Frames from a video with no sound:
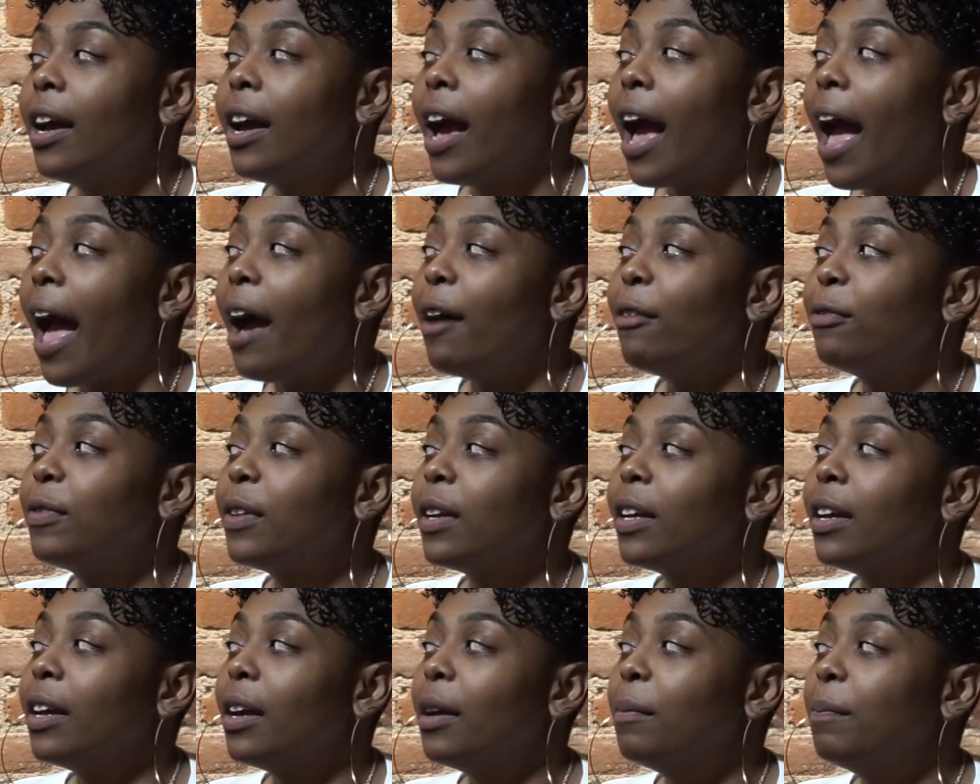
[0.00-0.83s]
After
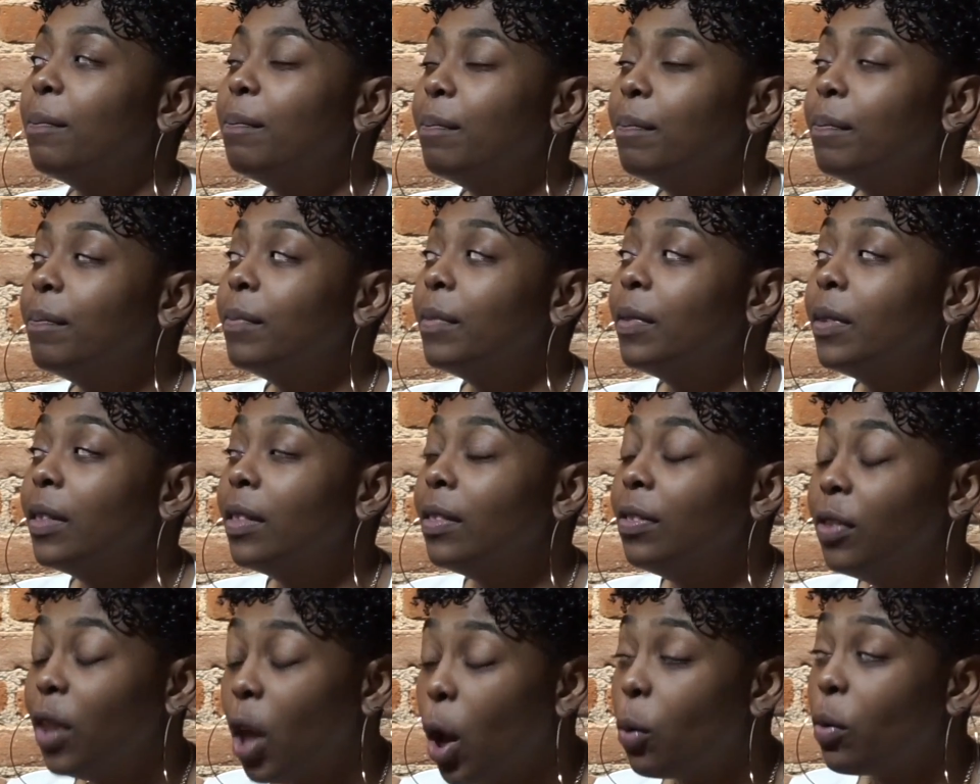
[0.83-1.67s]
a
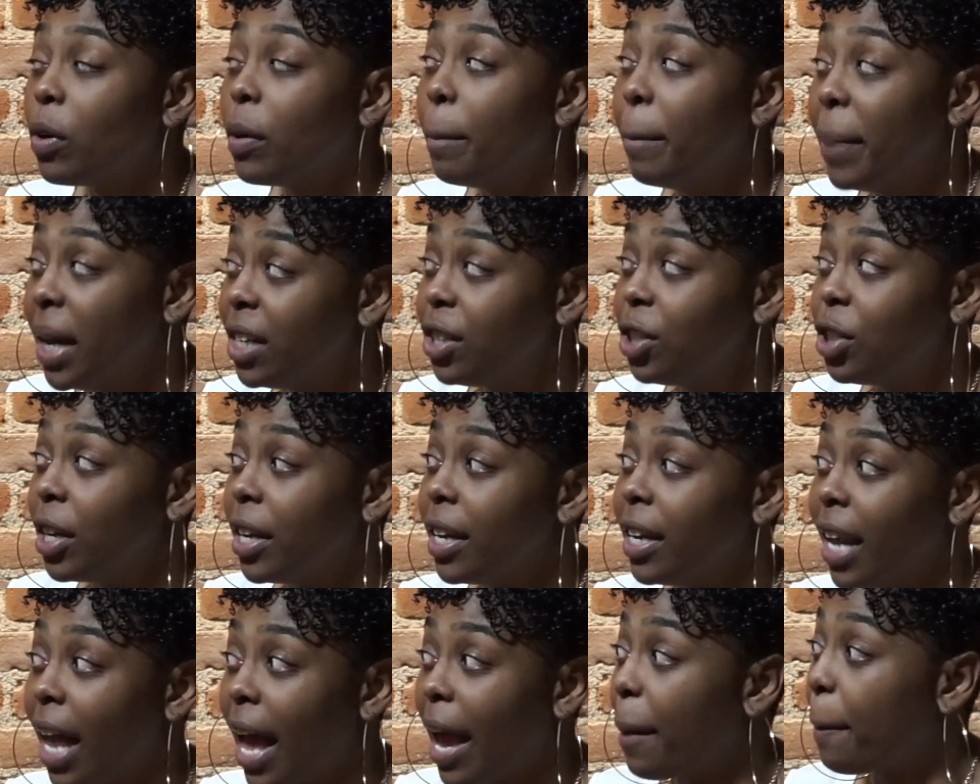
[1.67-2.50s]
load of bitching,
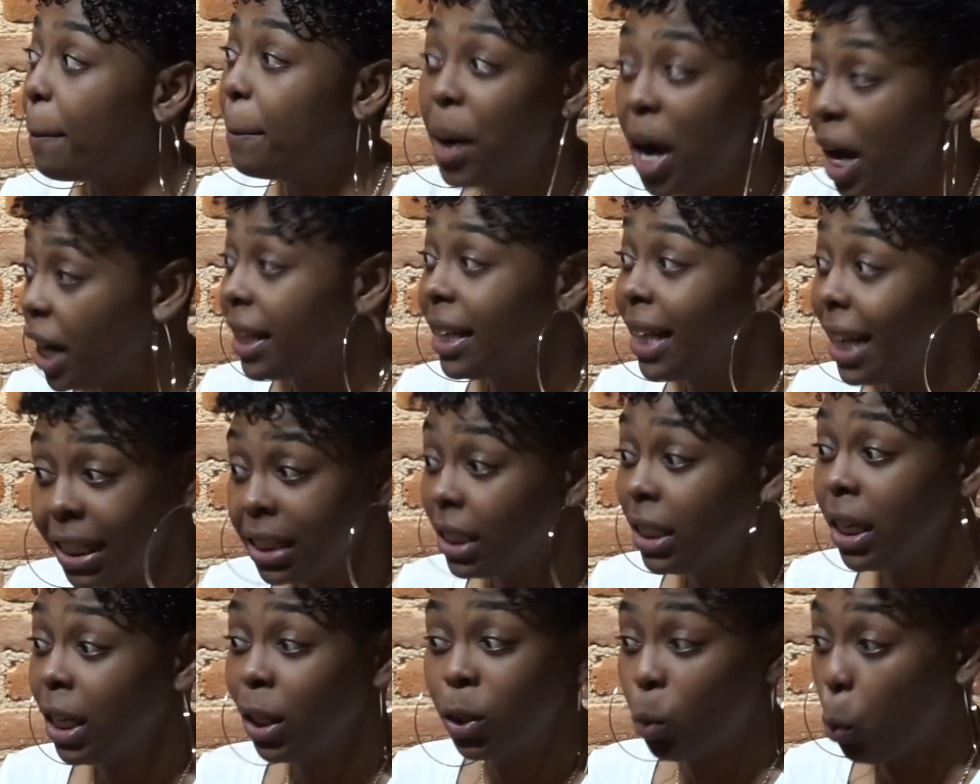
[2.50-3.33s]
like, but this
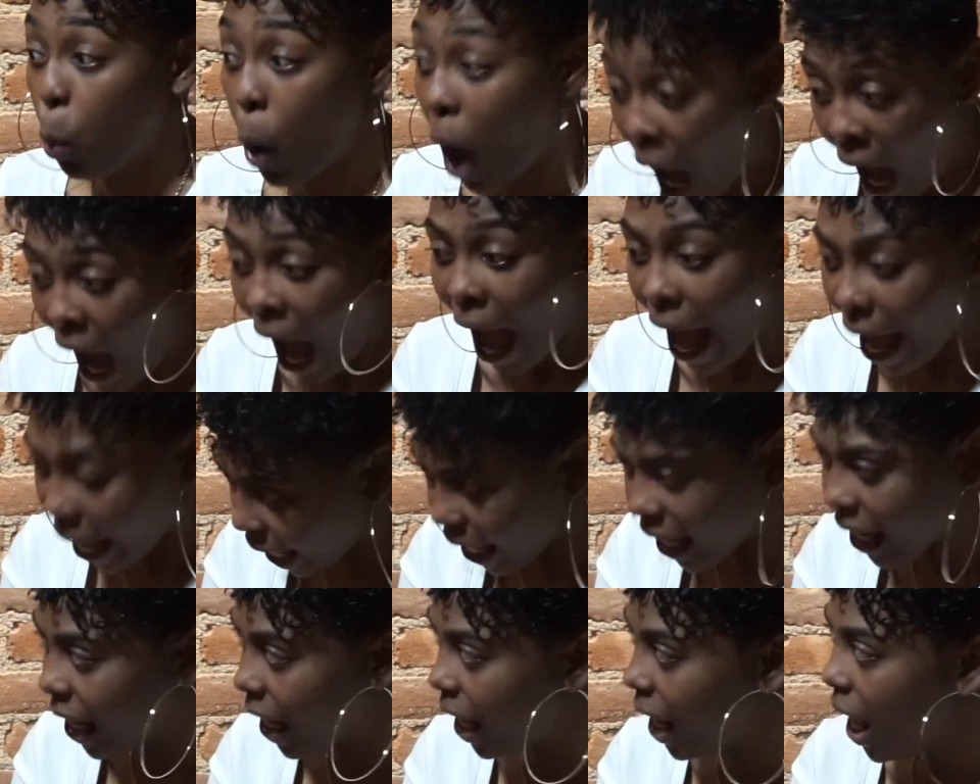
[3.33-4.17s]
is
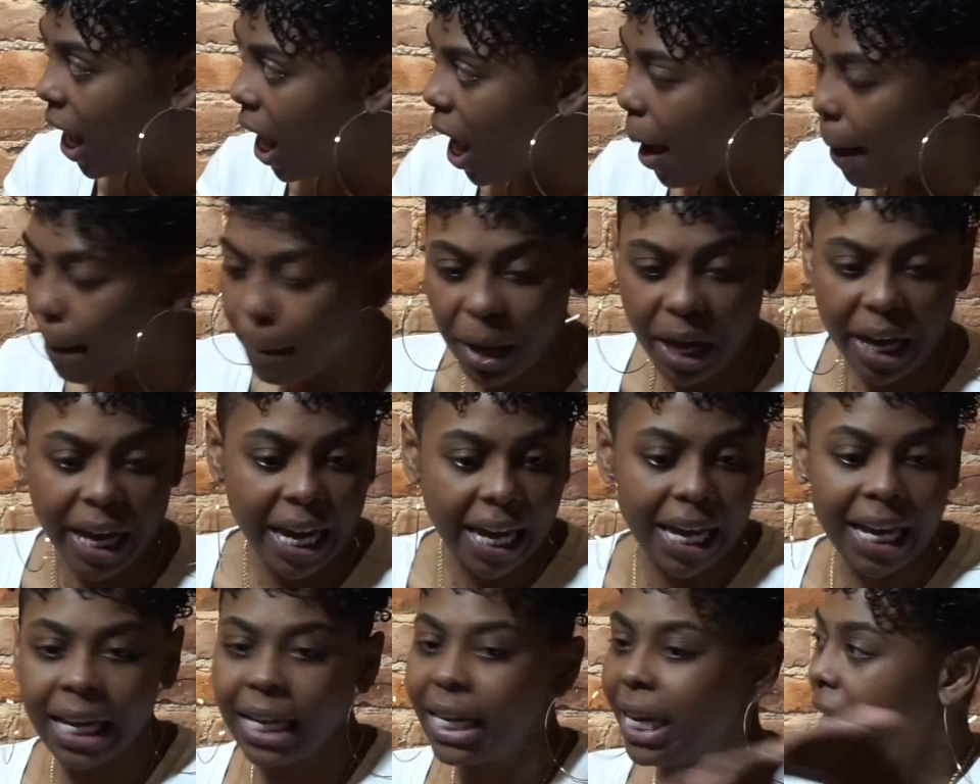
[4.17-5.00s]
why, but
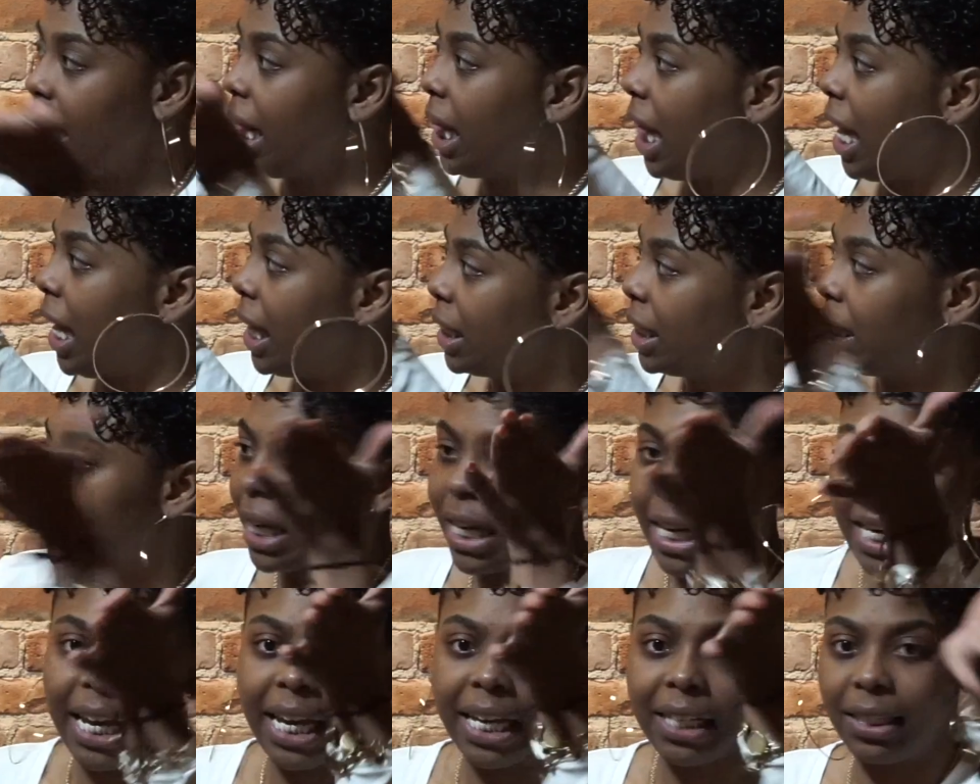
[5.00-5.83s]
he did this and
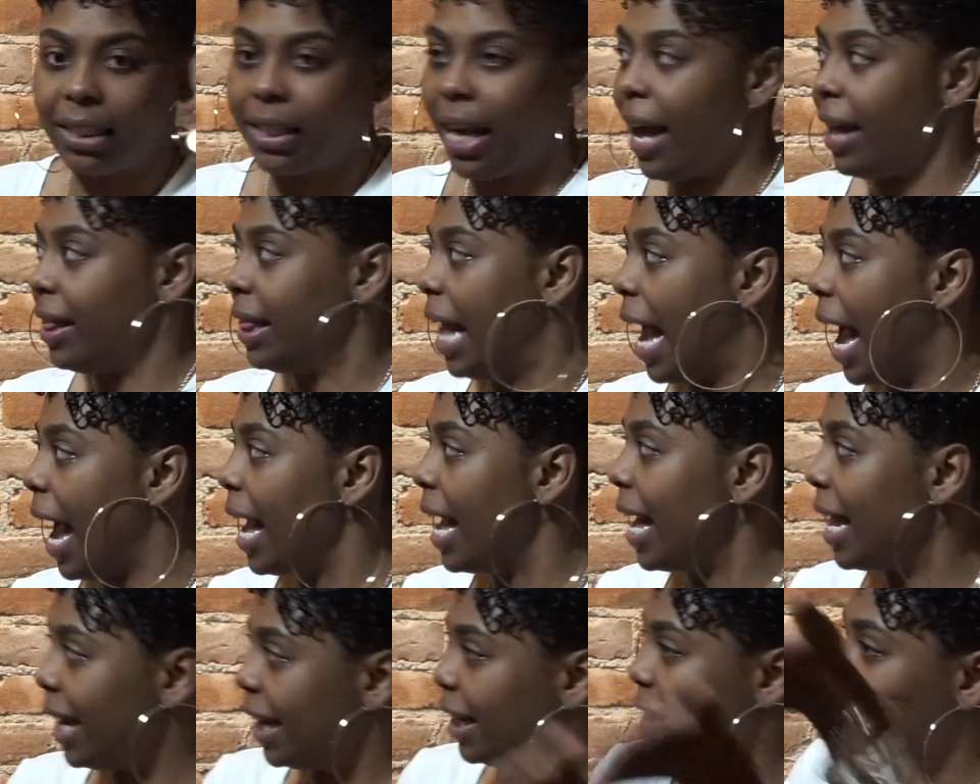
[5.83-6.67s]
he said that
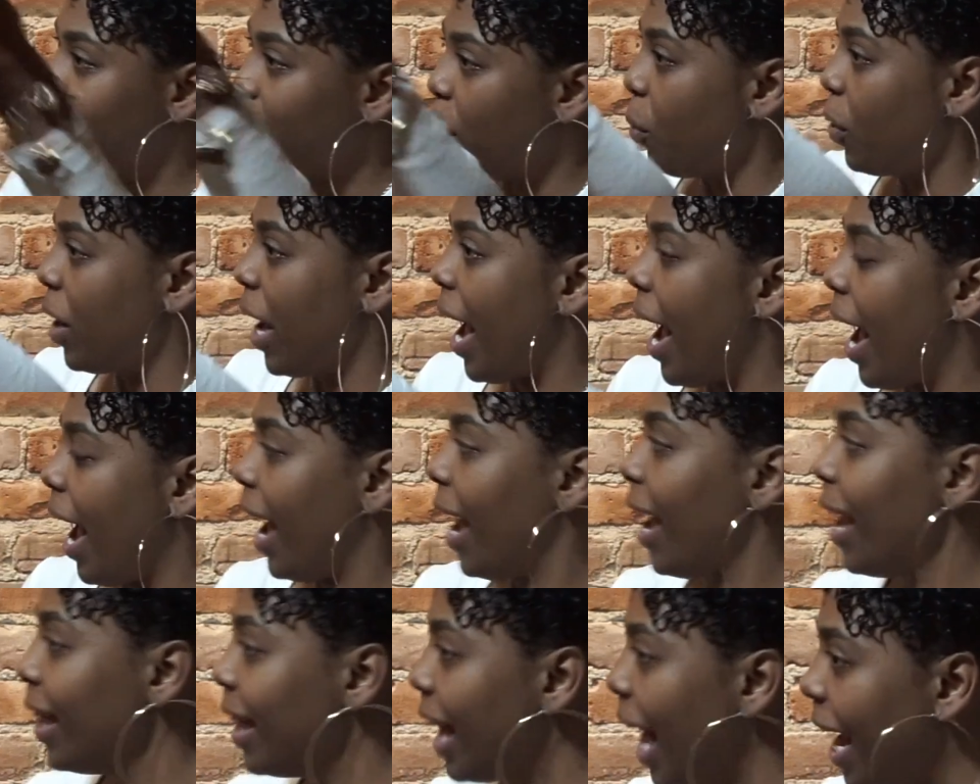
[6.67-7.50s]
and it's
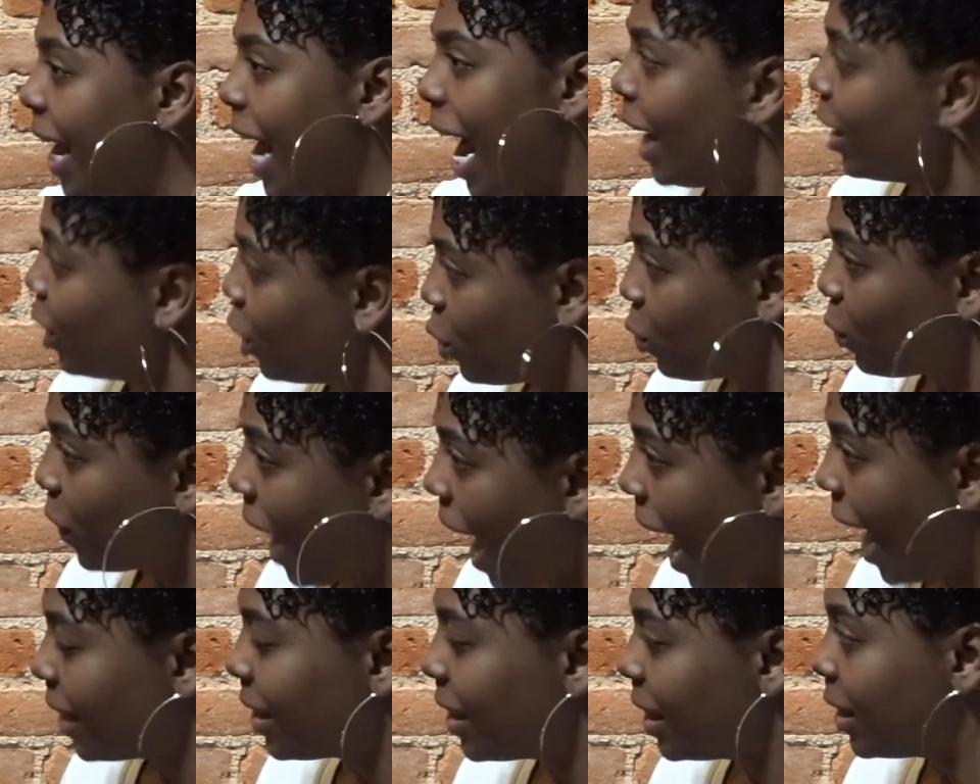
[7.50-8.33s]
okay. Like, I just
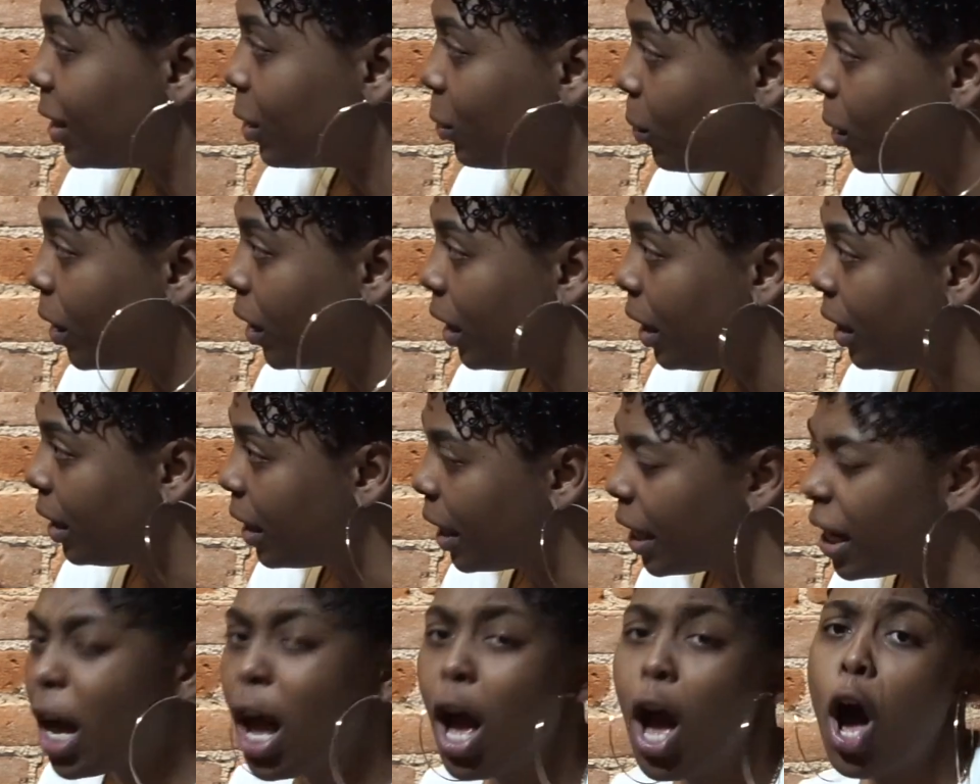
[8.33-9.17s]
reacted to what he did.